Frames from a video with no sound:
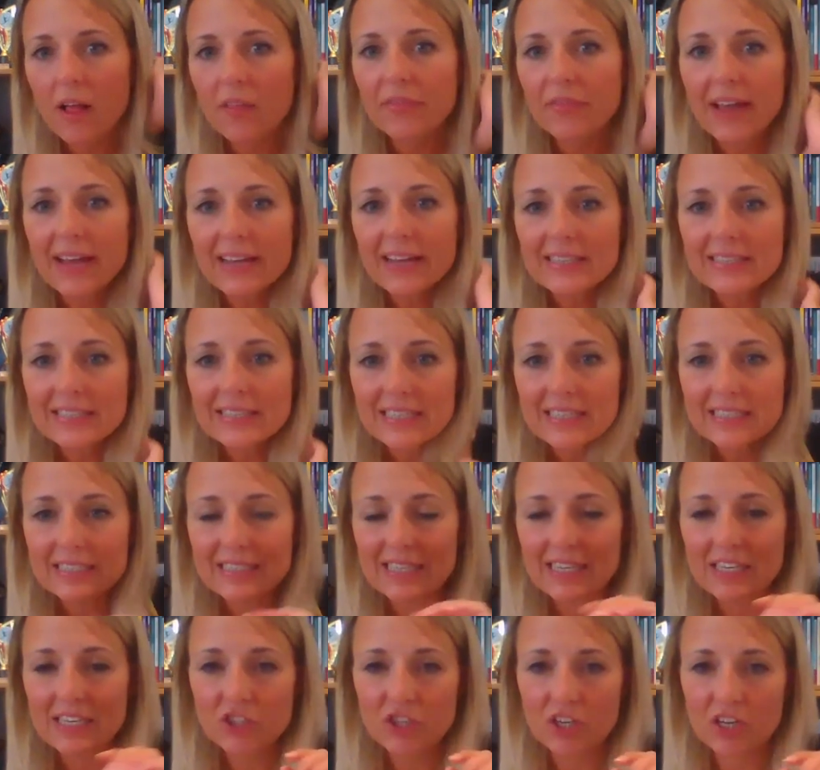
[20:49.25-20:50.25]
They see
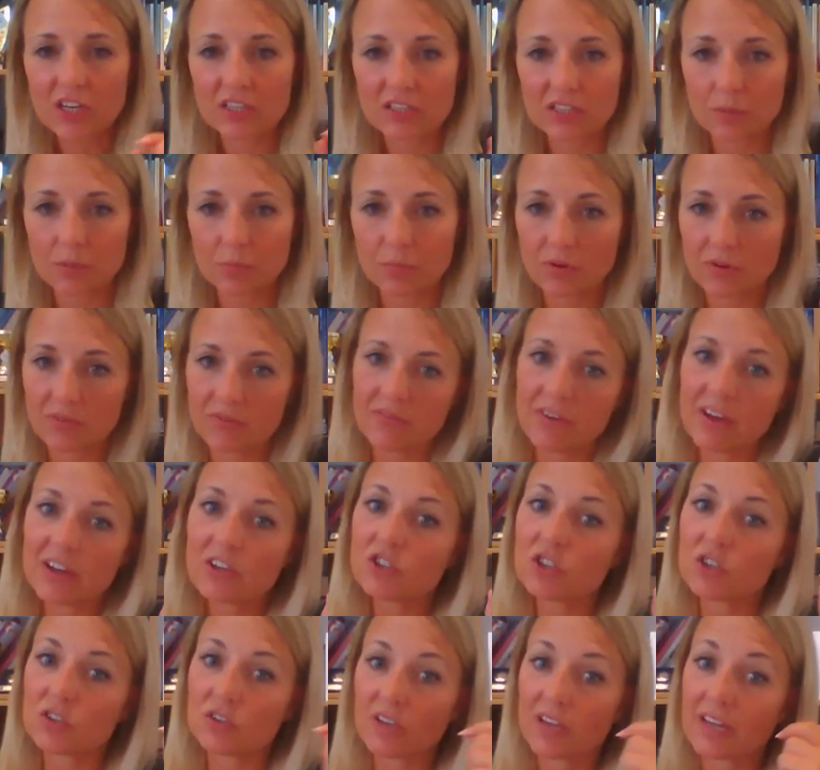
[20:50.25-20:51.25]
teaching as a
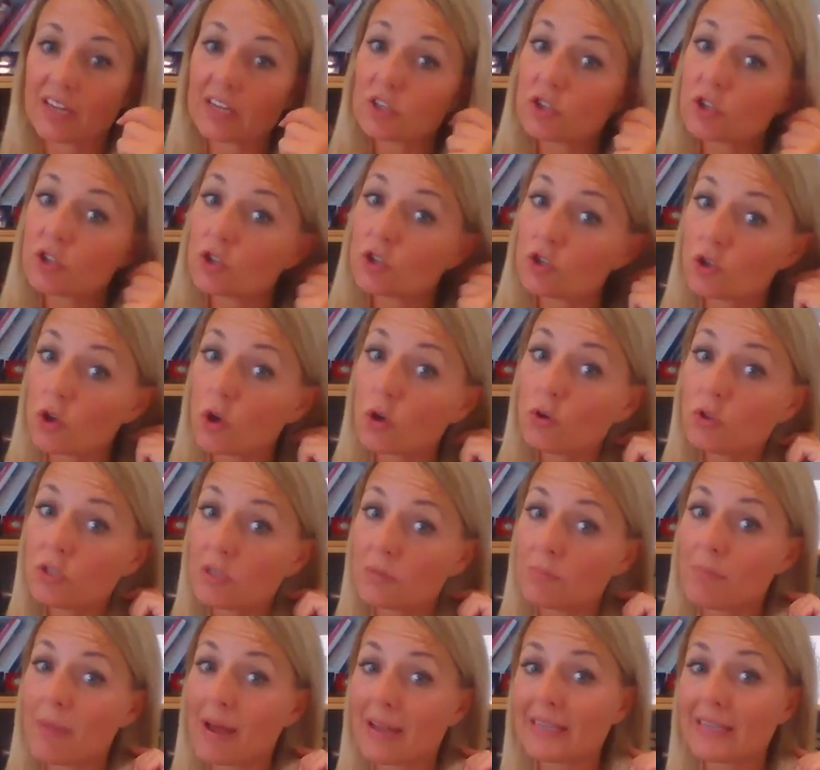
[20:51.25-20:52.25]
profession that is so
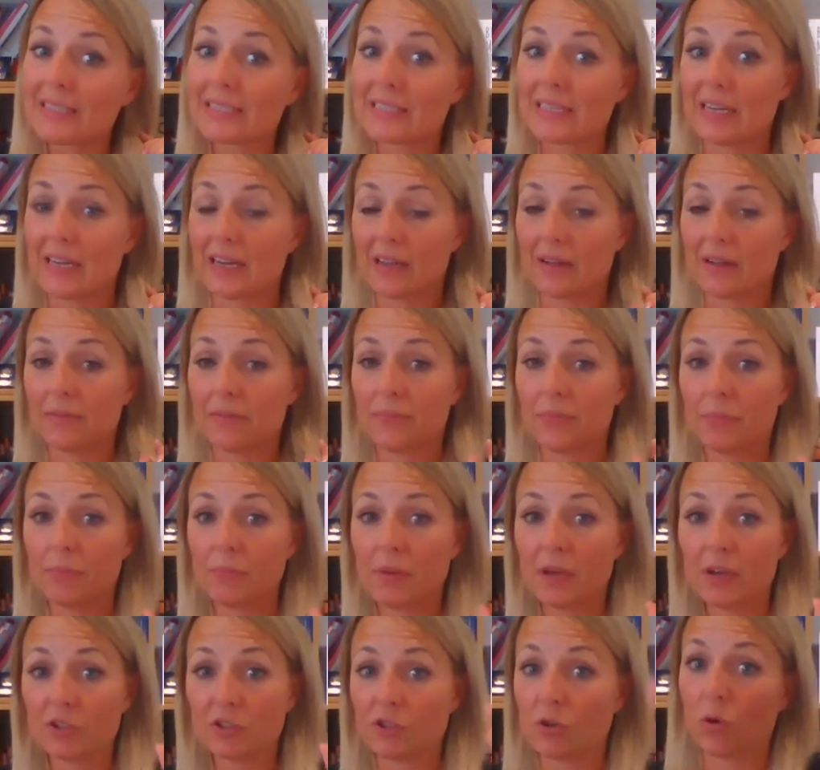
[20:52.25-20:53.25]
demanding
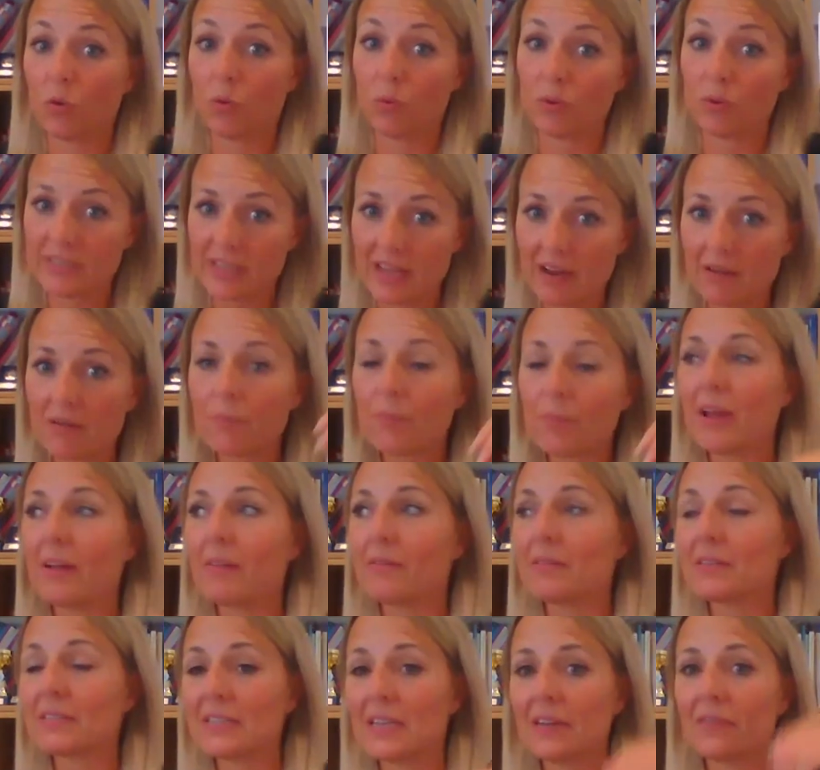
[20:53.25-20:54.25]
because you're always there at
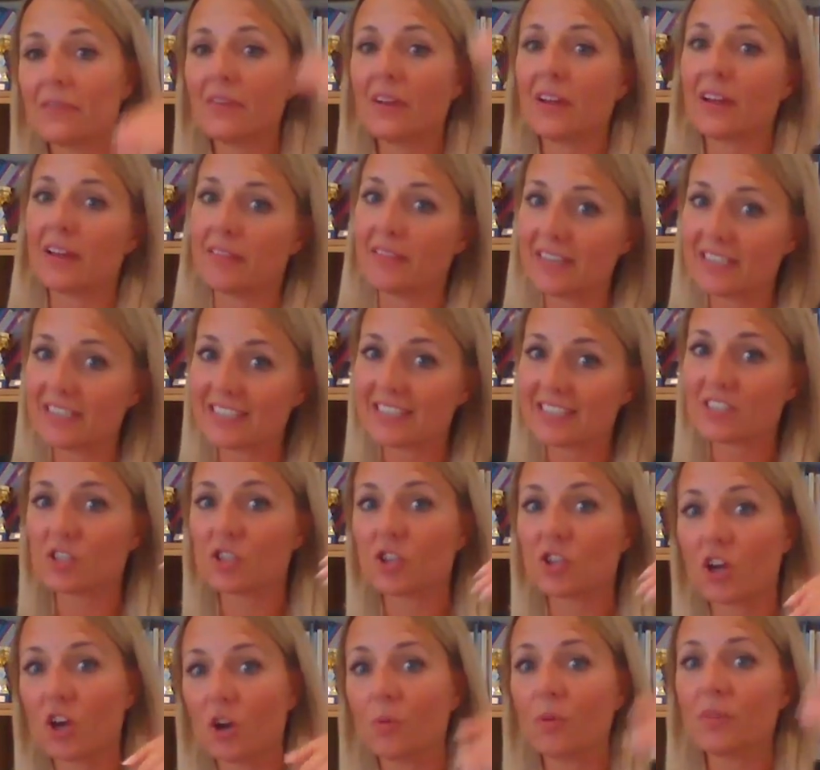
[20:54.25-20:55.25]
parents' evening and the
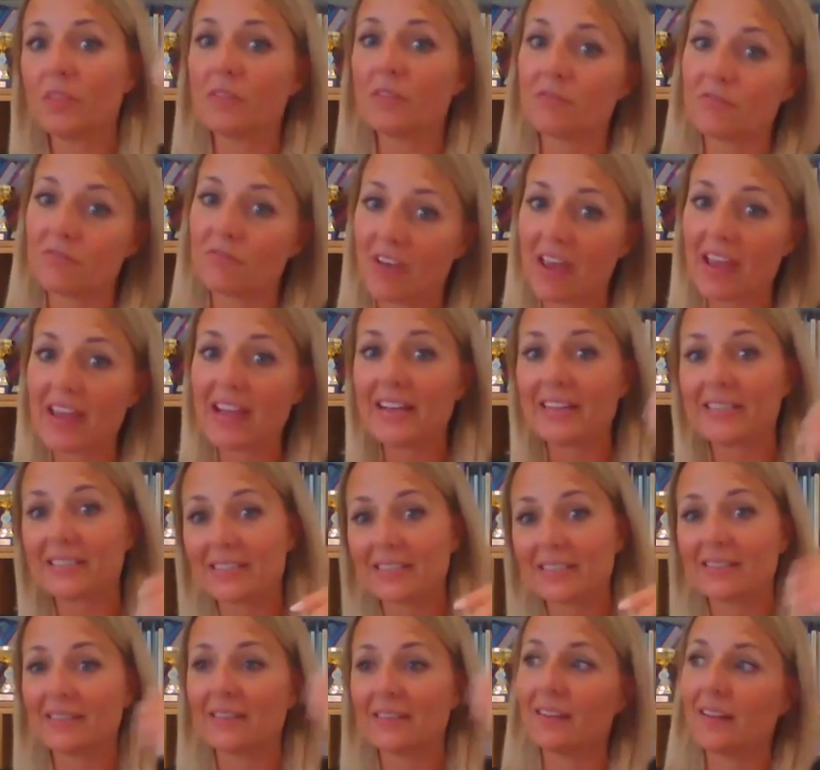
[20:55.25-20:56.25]
disco and the fete
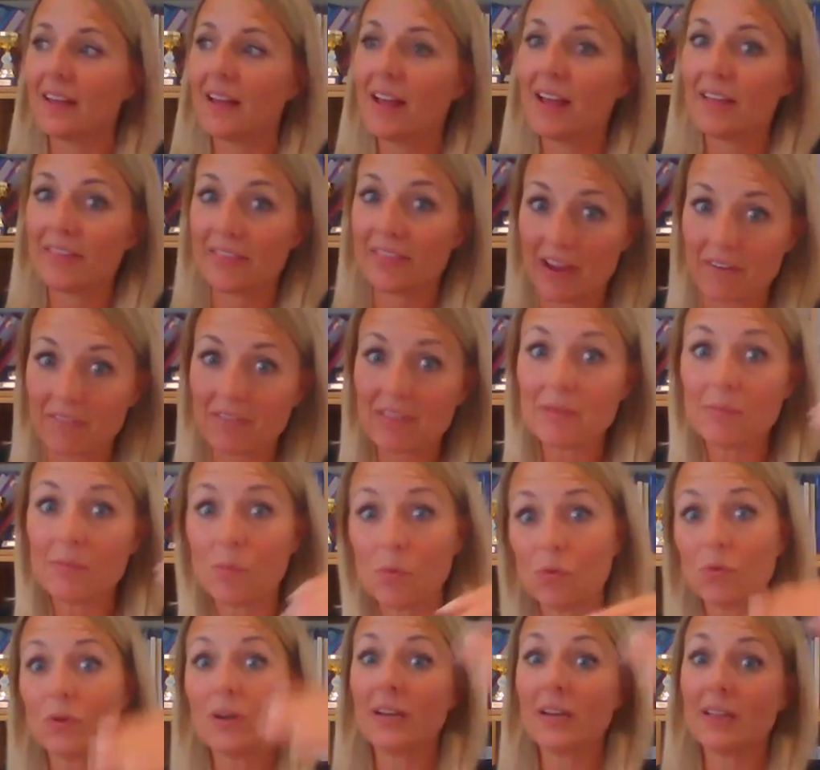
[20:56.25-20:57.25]
and there in the
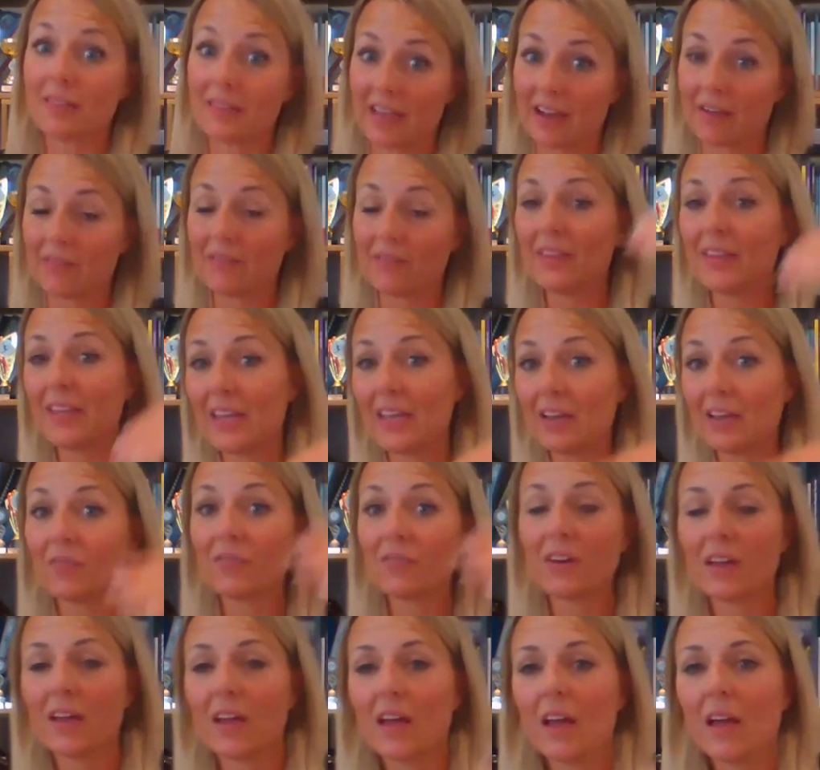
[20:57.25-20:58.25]
morning, there in the
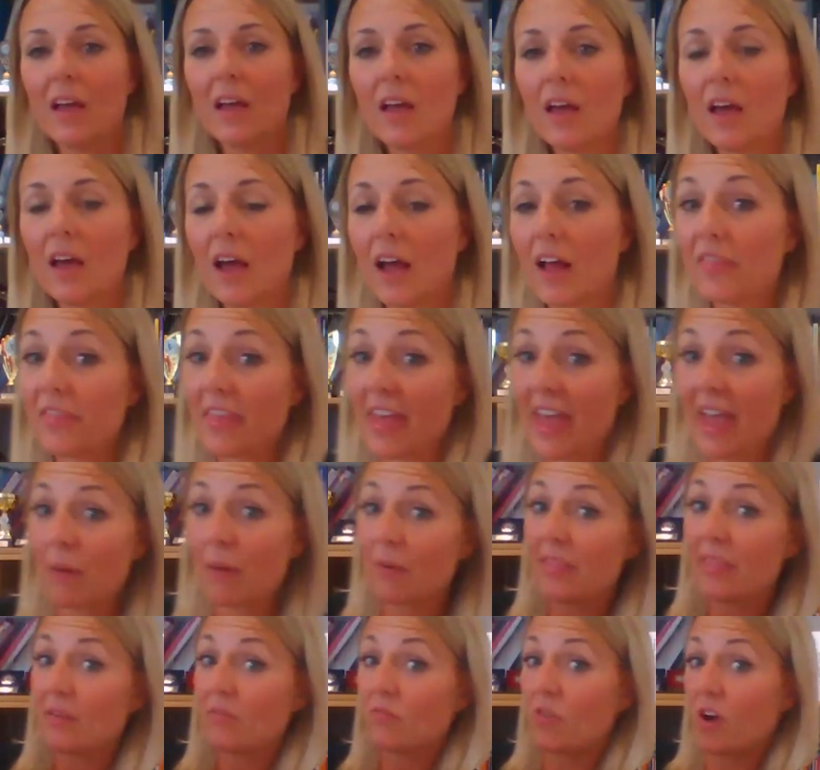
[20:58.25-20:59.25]
evening, and there
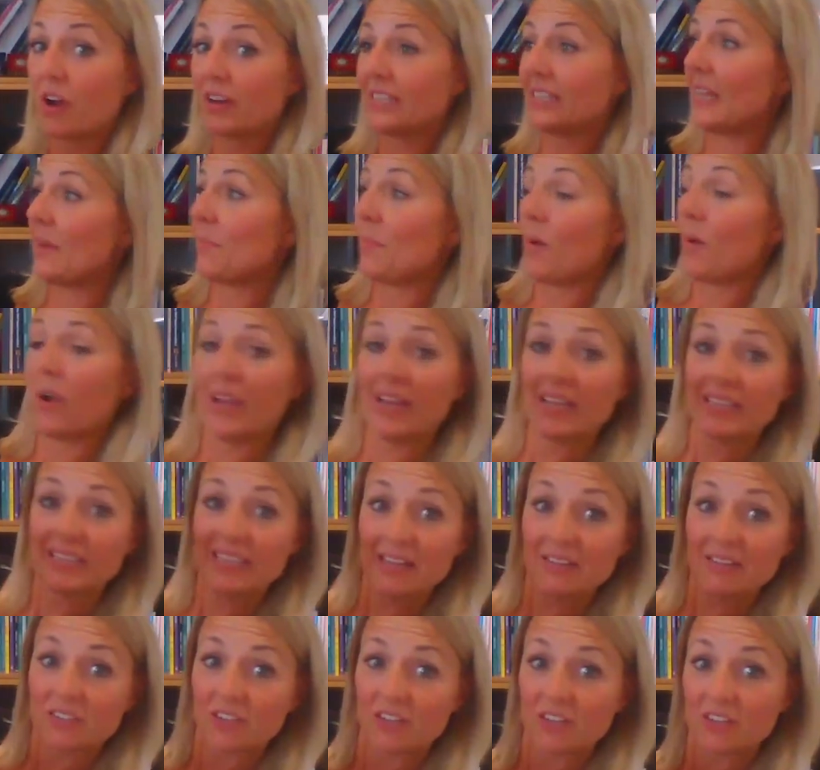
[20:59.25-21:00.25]
when they're riding their bikes
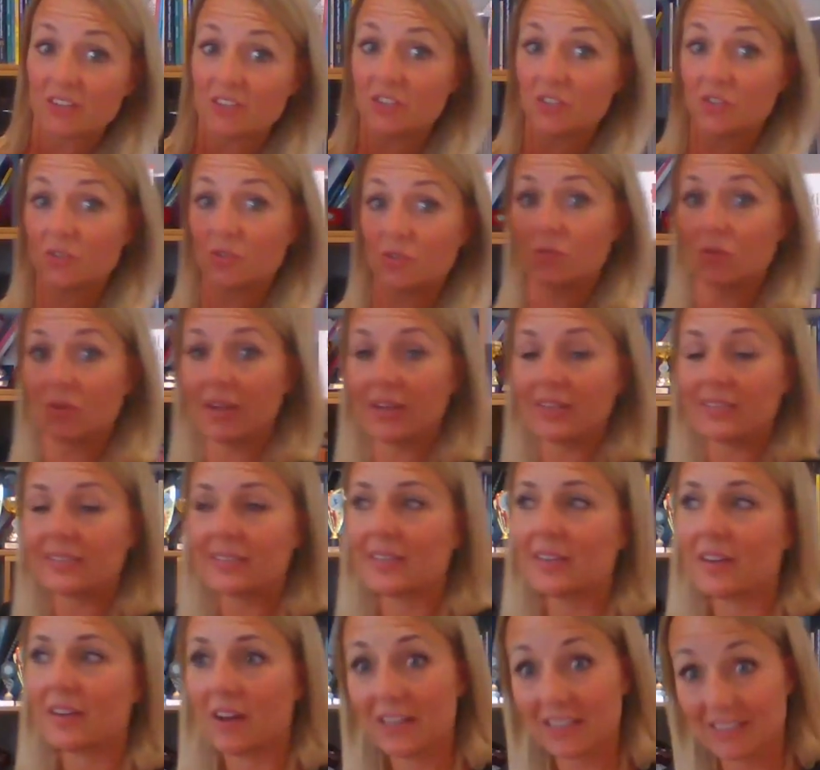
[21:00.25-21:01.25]
outside the school
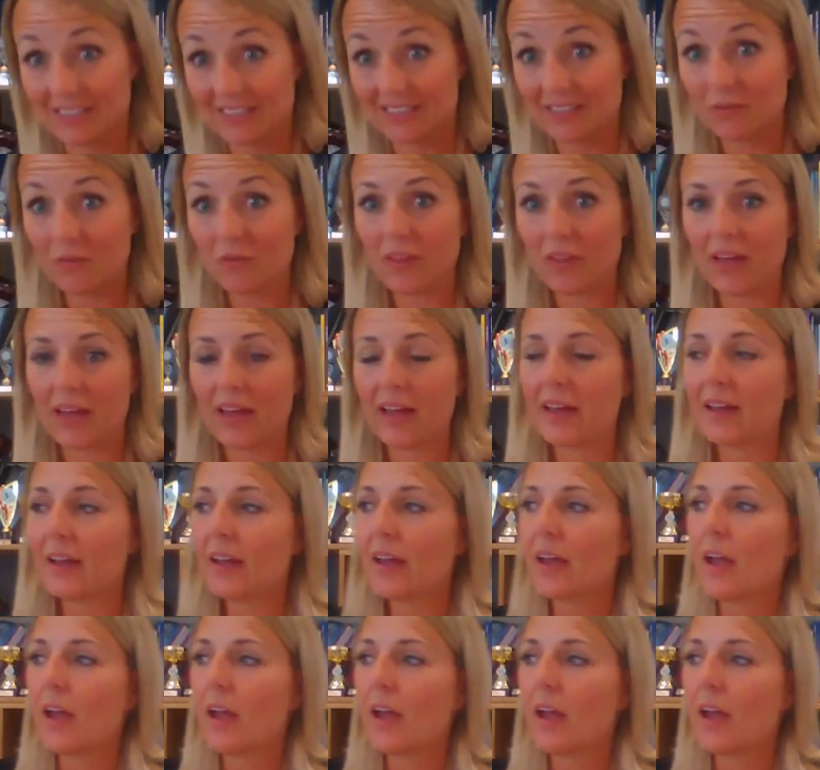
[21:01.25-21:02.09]
late at night, still there.